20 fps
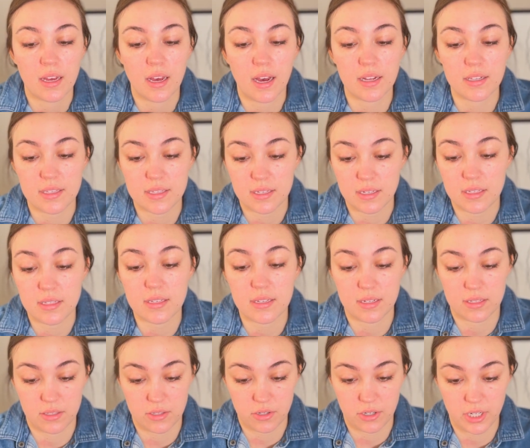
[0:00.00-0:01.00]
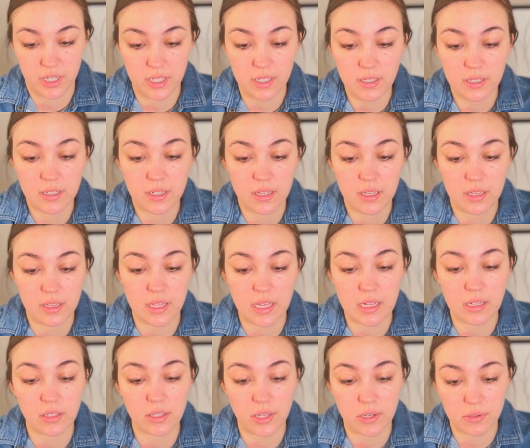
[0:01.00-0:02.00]
Unseen sunscreen, the
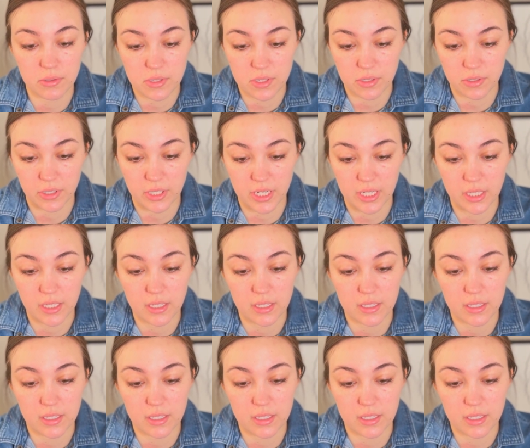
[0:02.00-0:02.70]
glow screen,